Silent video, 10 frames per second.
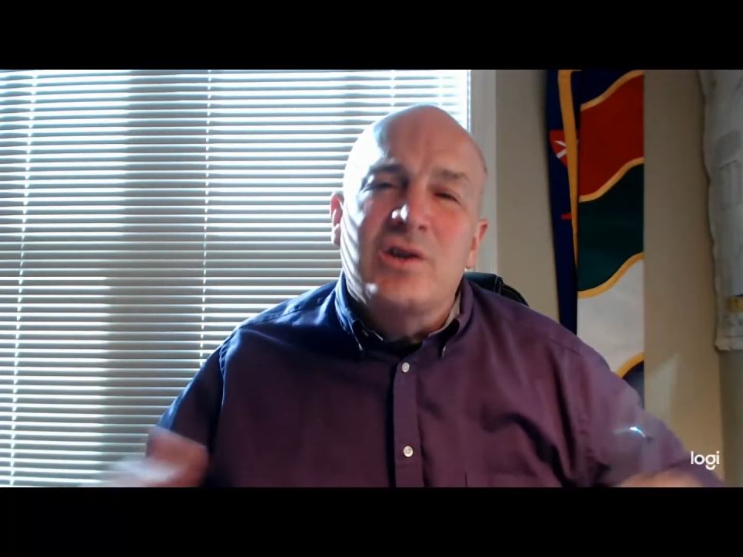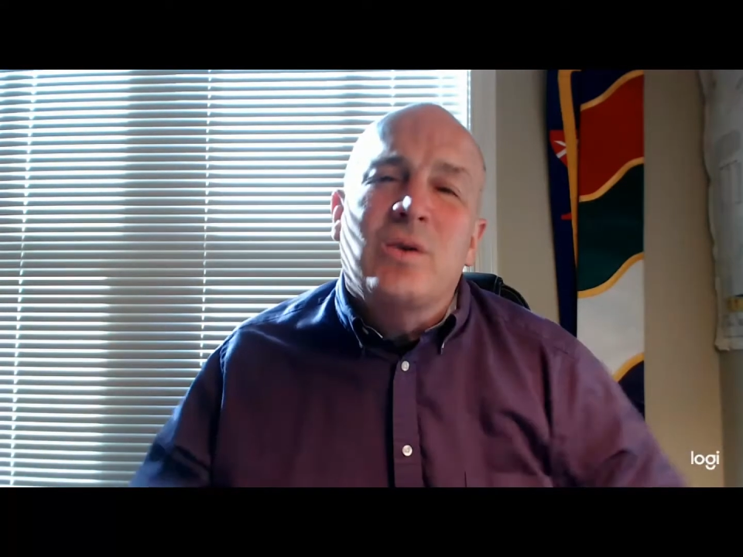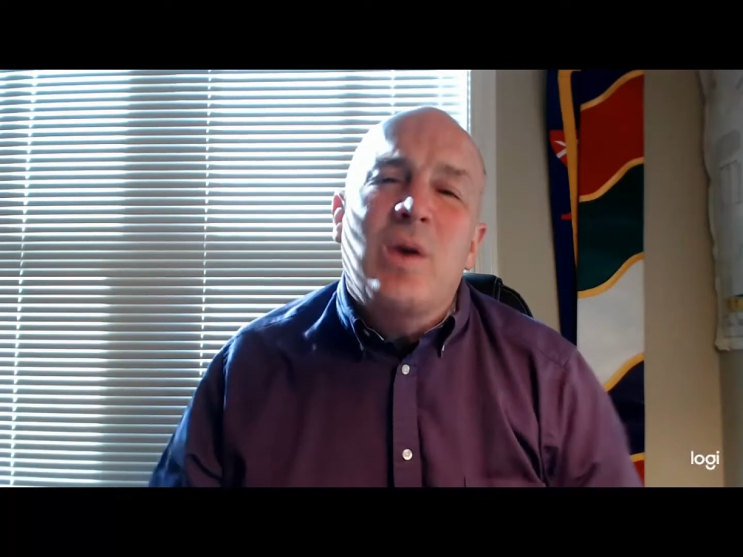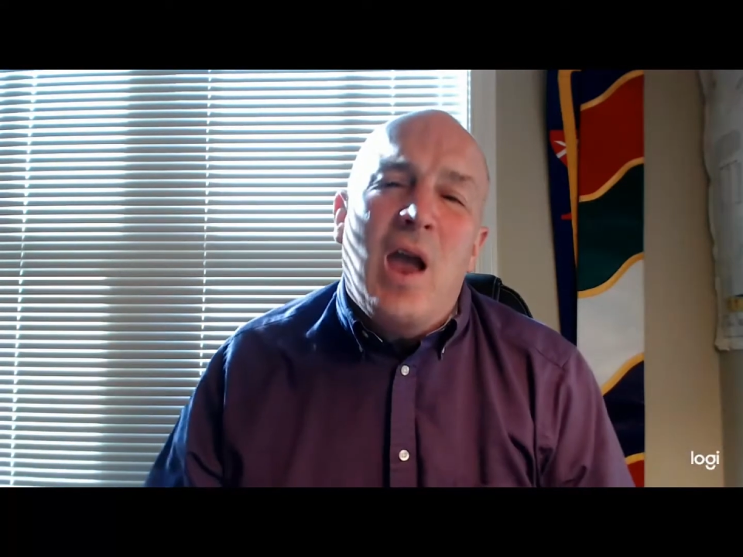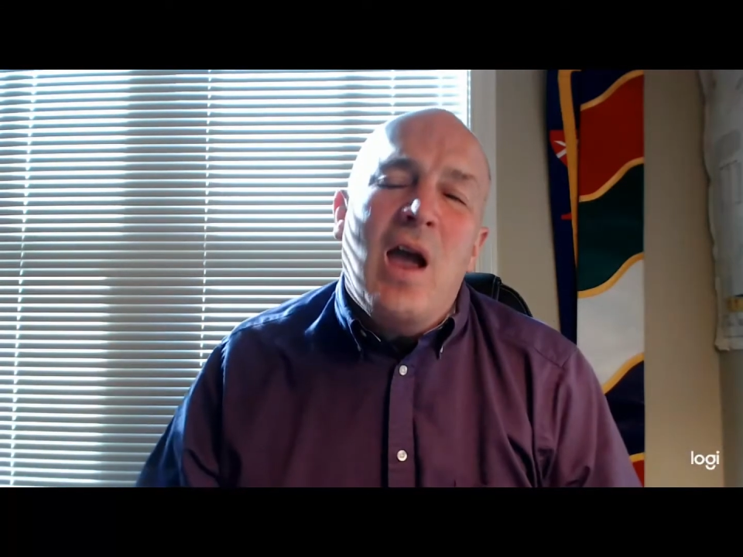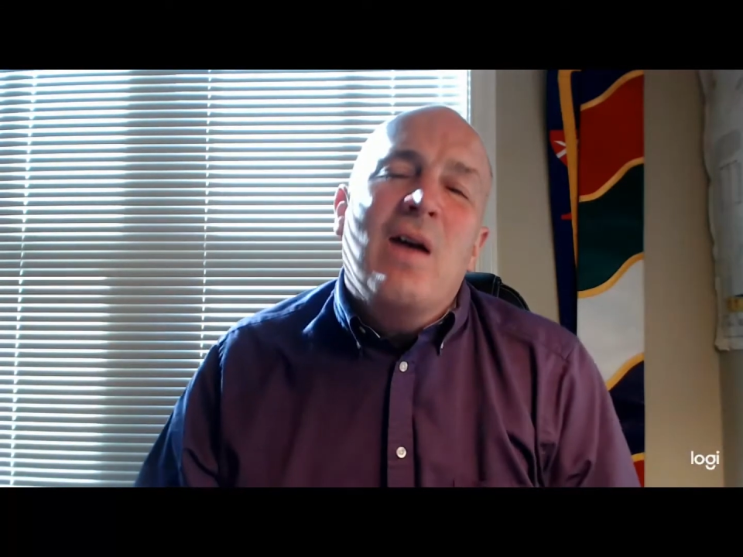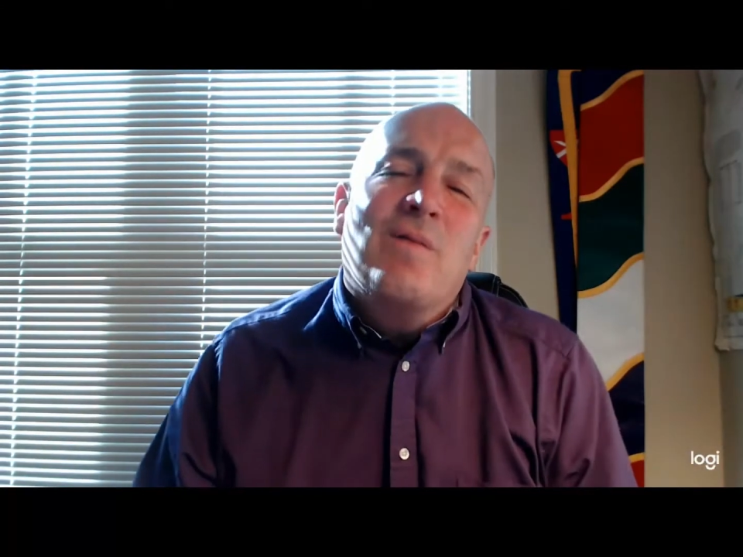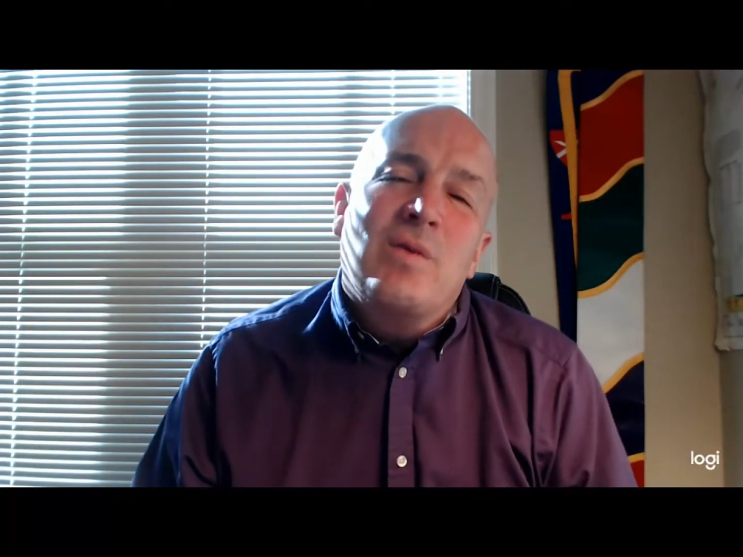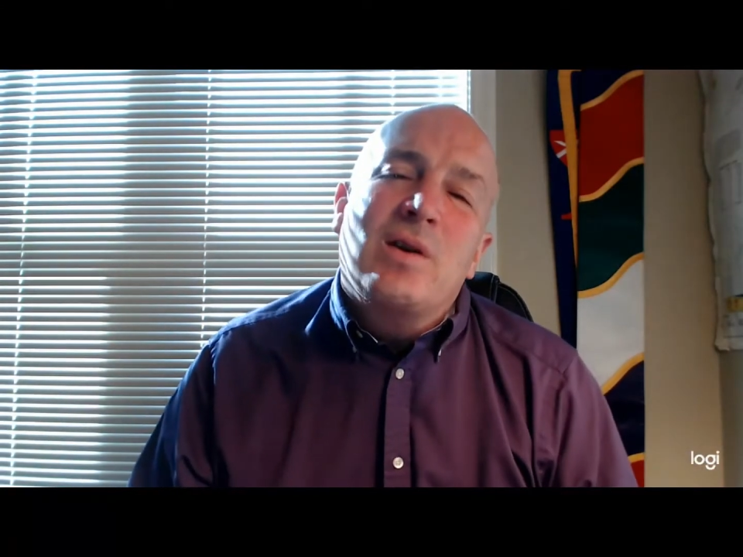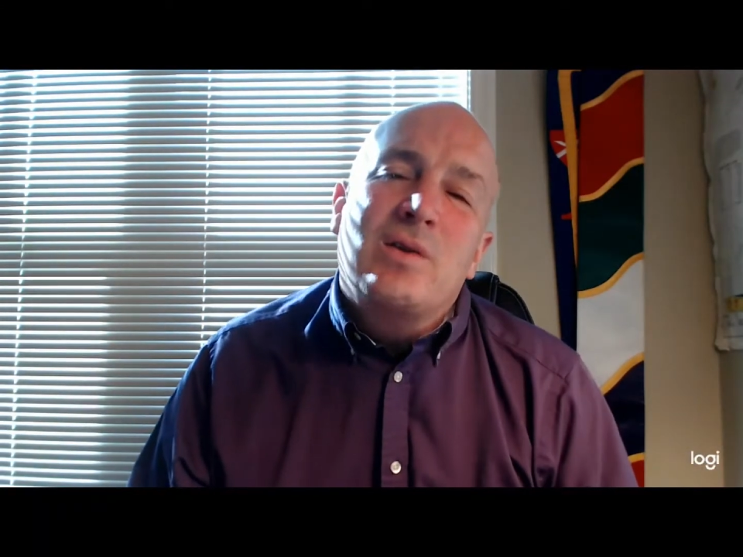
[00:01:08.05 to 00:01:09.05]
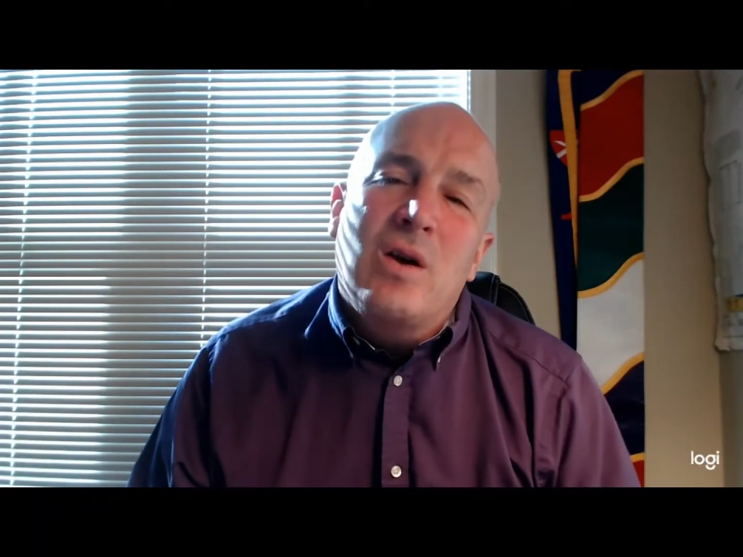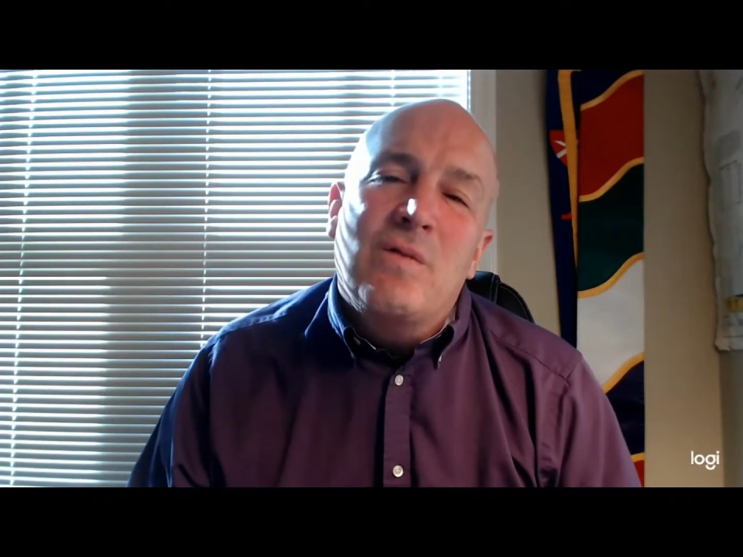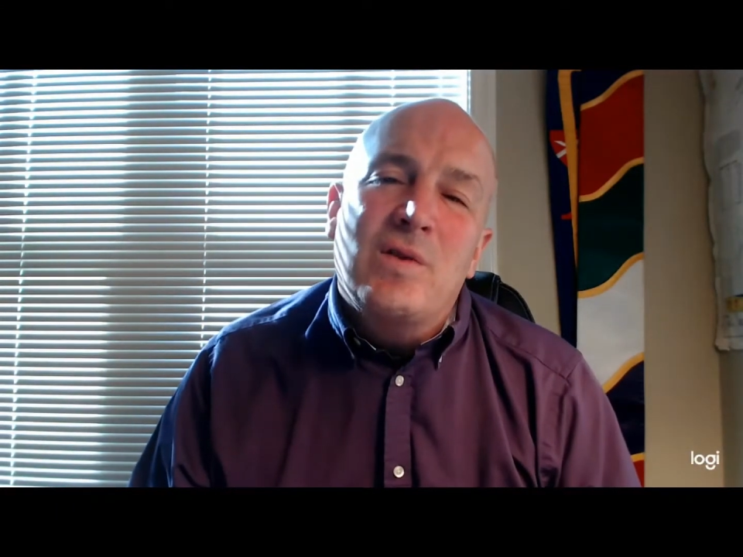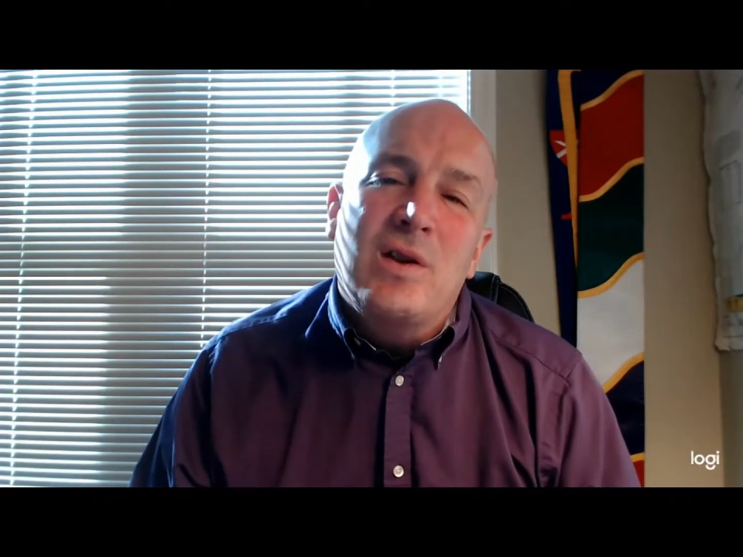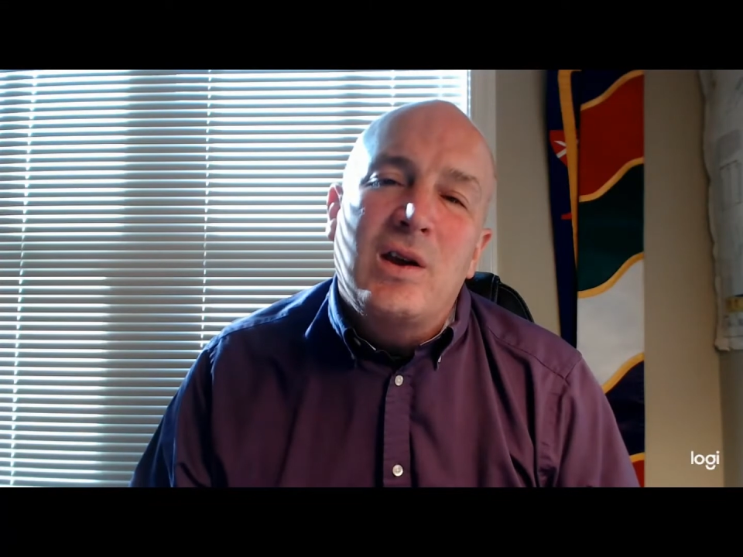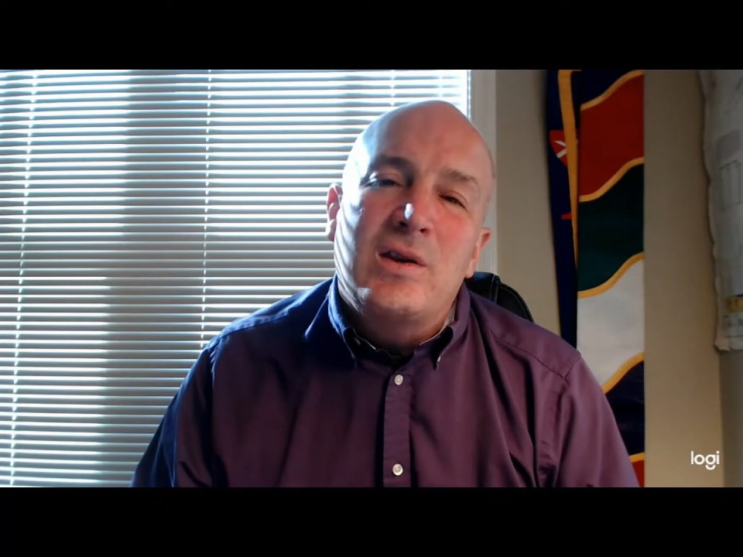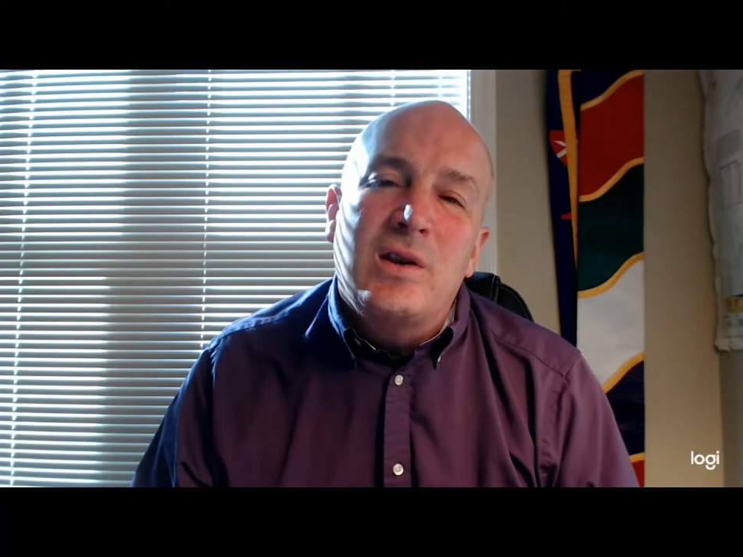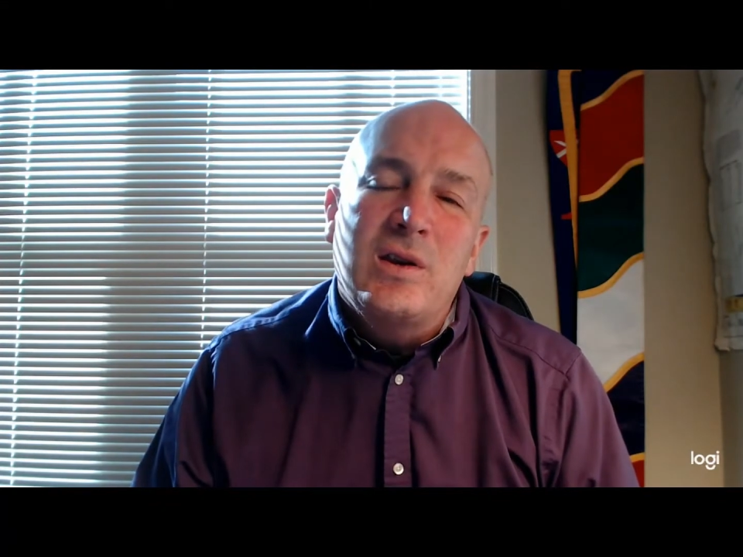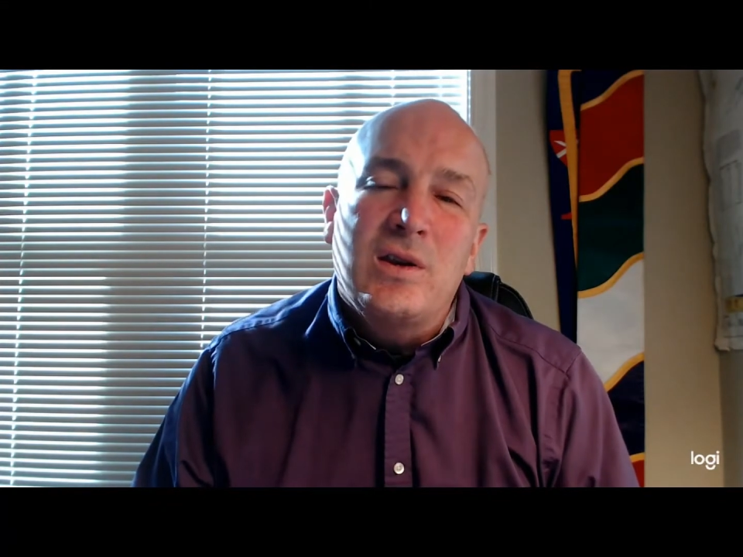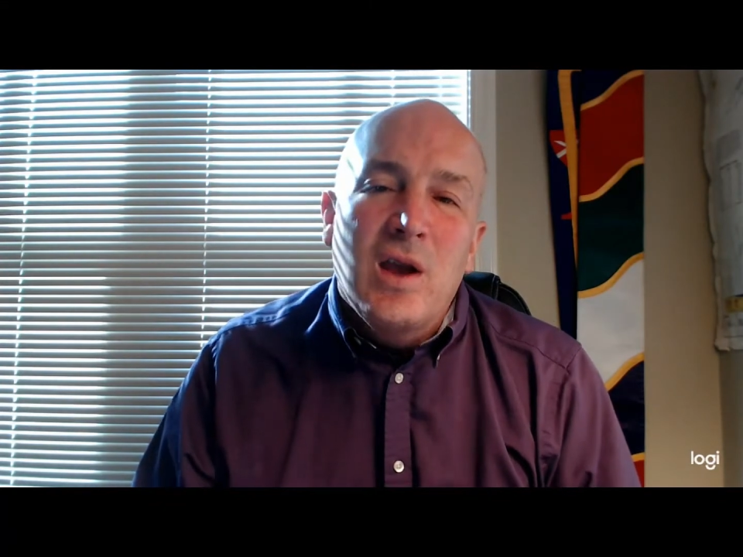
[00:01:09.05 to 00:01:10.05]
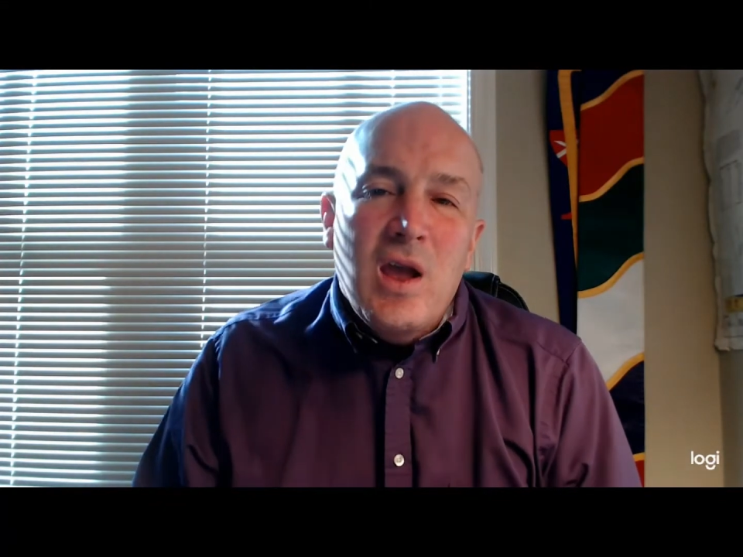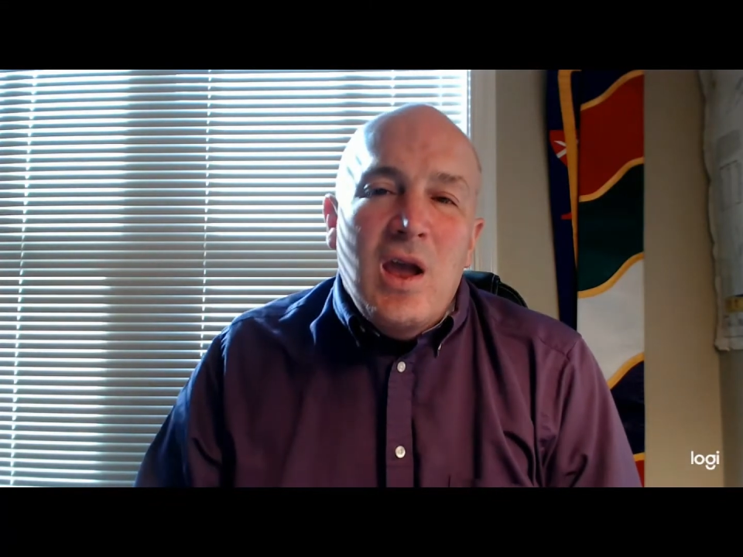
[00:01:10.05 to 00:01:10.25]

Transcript: that we have around COVID-19